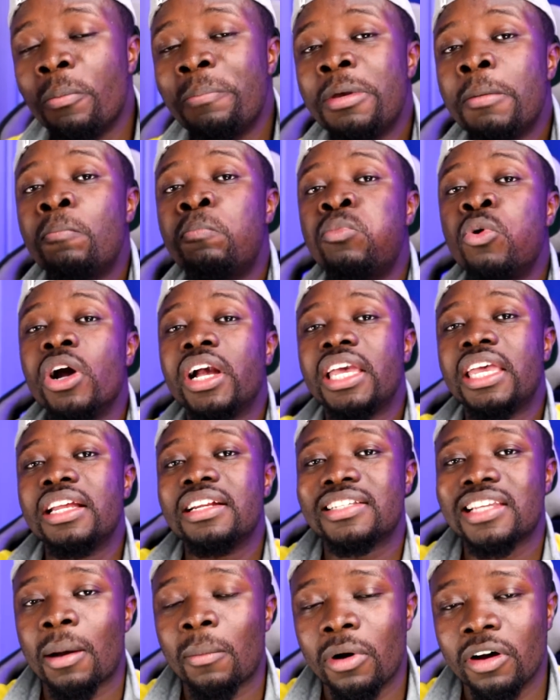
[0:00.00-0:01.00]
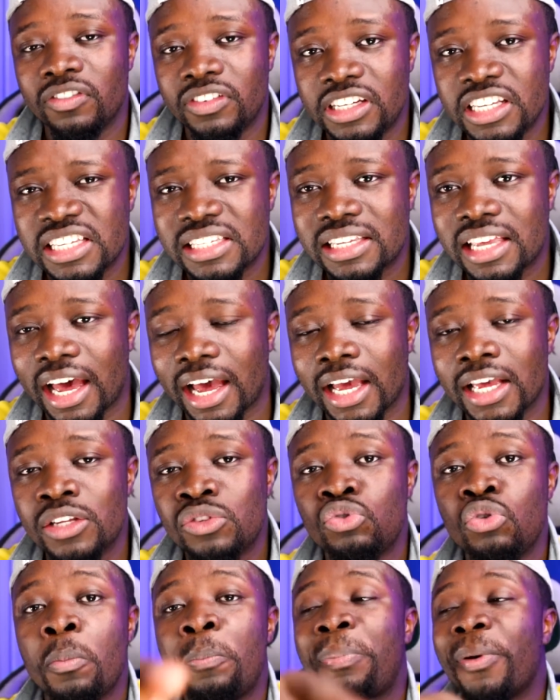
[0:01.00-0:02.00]
will be booking some of these guys
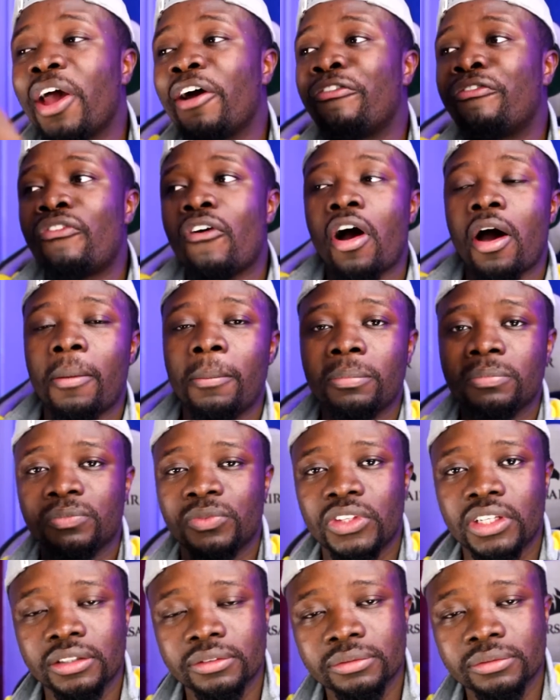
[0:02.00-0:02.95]
to perform.